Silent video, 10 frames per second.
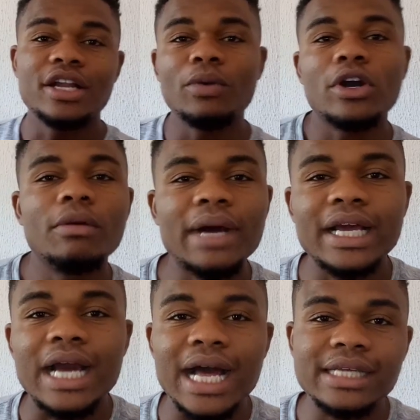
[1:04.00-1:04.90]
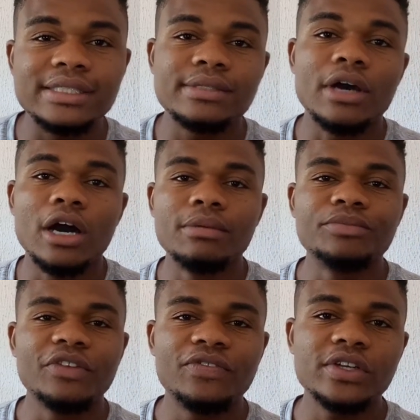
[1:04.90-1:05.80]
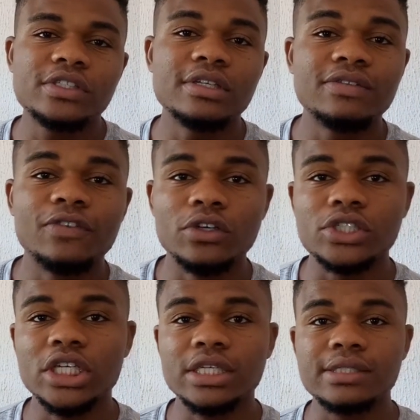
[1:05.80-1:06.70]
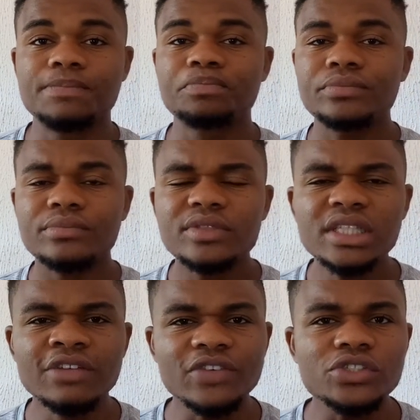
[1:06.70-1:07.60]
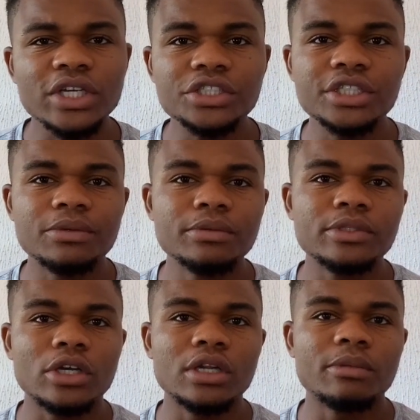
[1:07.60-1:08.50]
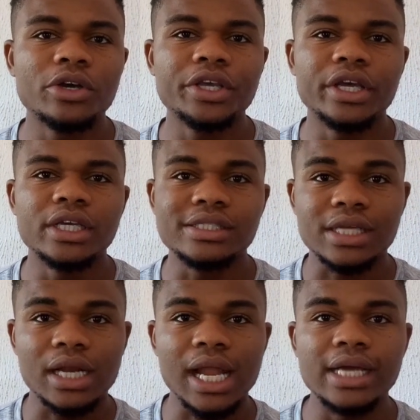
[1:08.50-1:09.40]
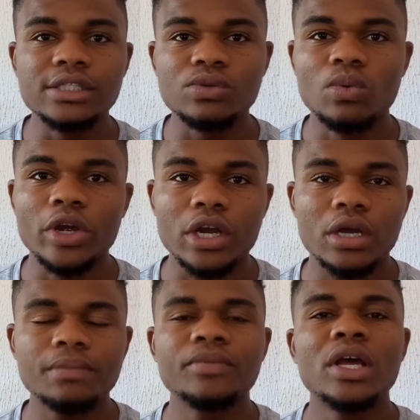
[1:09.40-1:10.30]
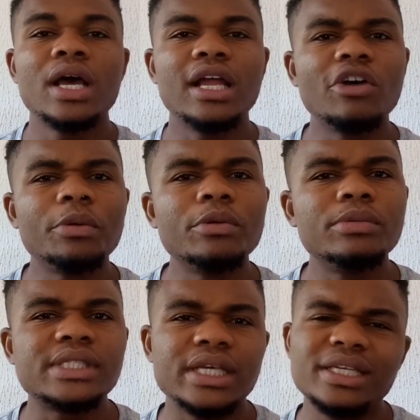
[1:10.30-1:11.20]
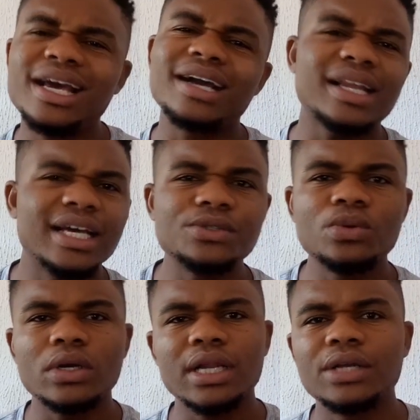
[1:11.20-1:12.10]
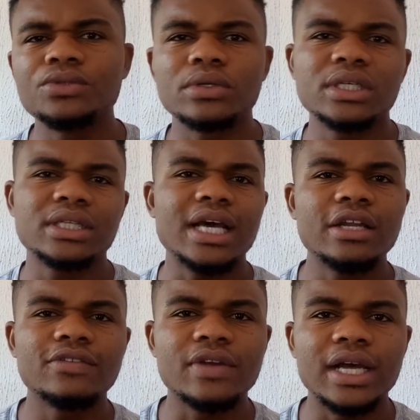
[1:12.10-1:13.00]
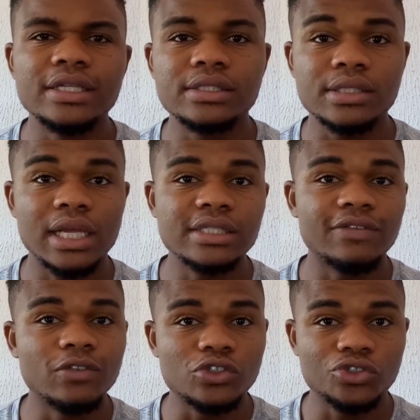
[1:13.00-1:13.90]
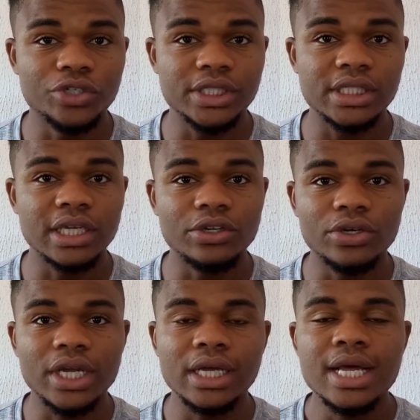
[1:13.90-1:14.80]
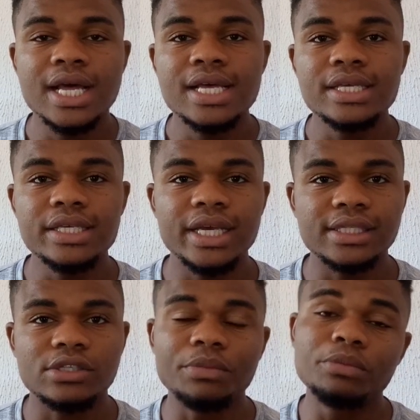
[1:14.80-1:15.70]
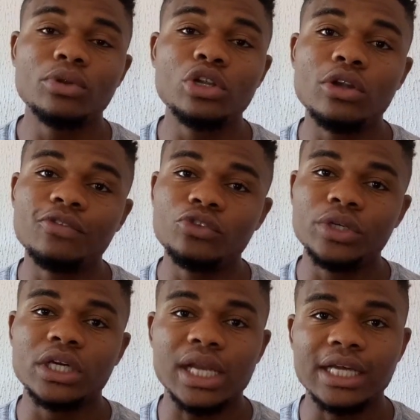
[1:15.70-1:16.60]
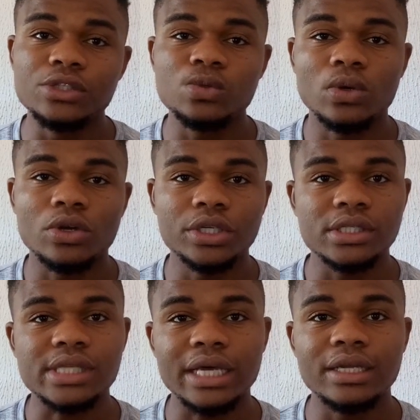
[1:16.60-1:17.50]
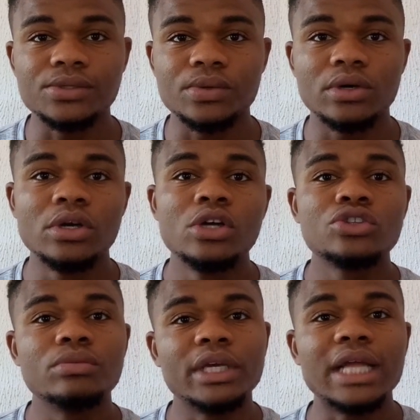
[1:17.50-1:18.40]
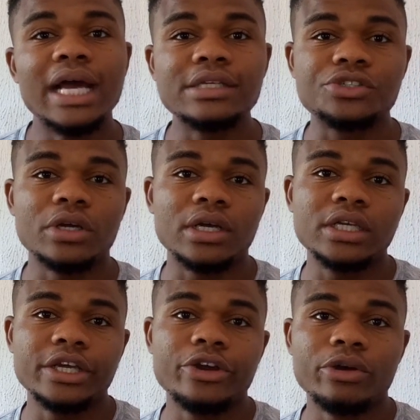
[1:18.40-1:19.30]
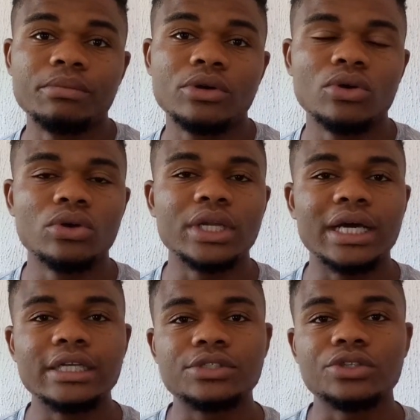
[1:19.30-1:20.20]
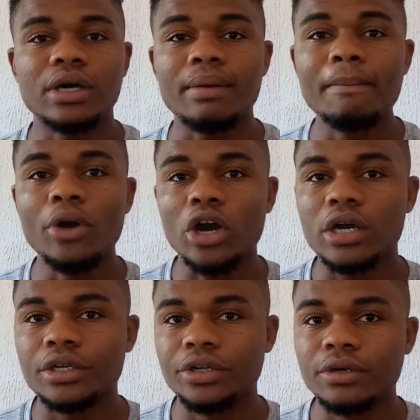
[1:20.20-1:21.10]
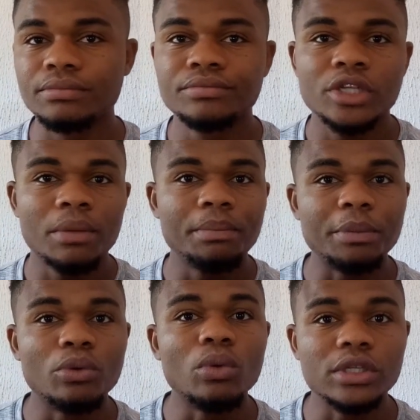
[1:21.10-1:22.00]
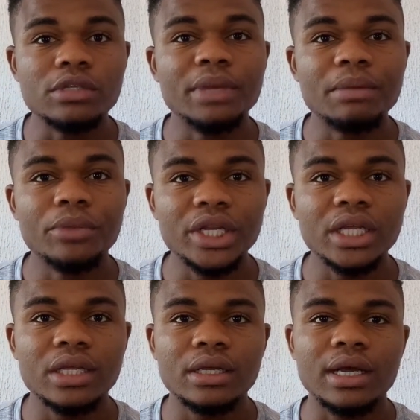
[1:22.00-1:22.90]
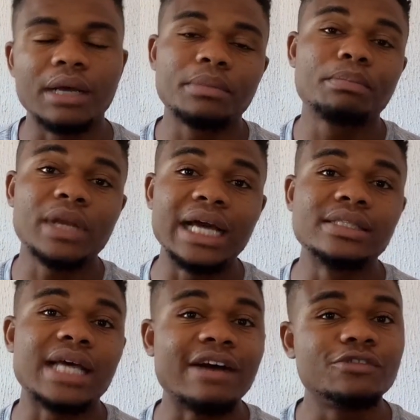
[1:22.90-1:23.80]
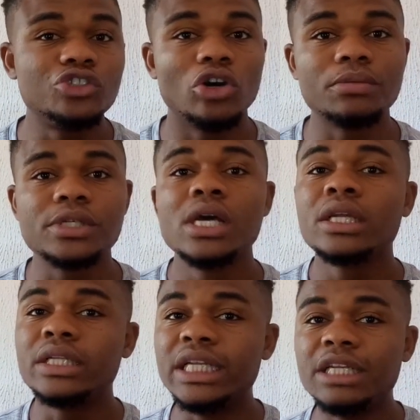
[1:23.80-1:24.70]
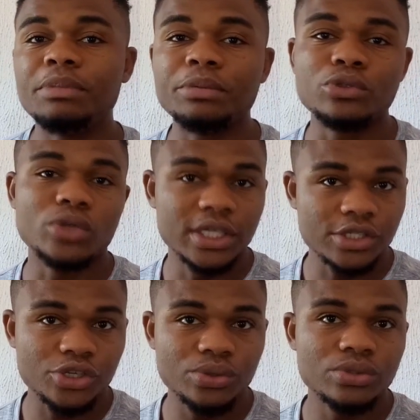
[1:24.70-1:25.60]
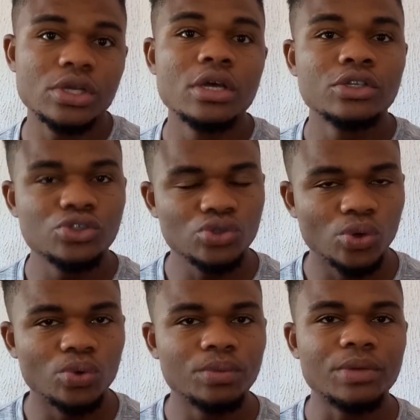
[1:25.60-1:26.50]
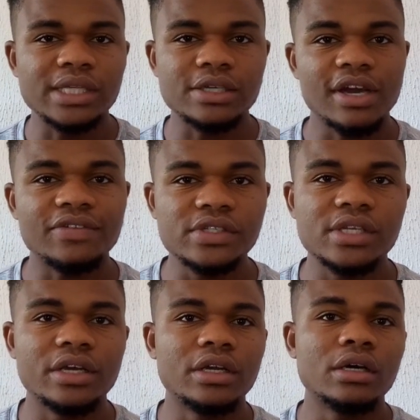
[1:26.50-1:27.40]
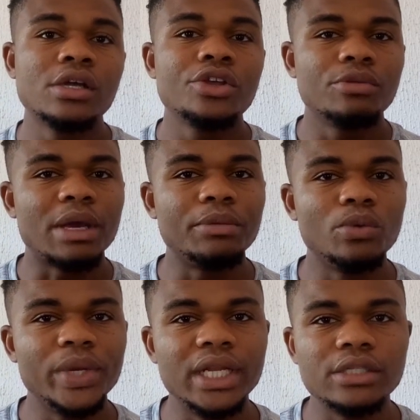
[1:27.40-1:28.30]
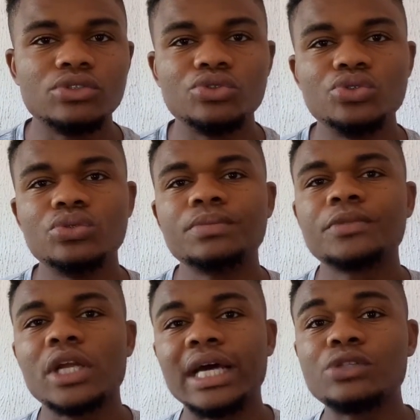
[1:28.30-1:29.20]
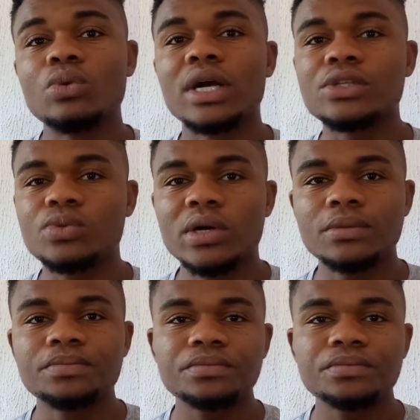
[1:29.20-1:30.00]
Now, welcome back, guys. The first things first is the first strategy I'm going to be talking about here is client work. A lot of people will be saying, yeah, client work, they're tired of clients are frustrating and all that. Yes, some people love doing client work on the side as well to make that extra income or that extra buck. People want to make money and clients have jobs they need people to execute. So as a graphic designer, you might be willing to do client work as well.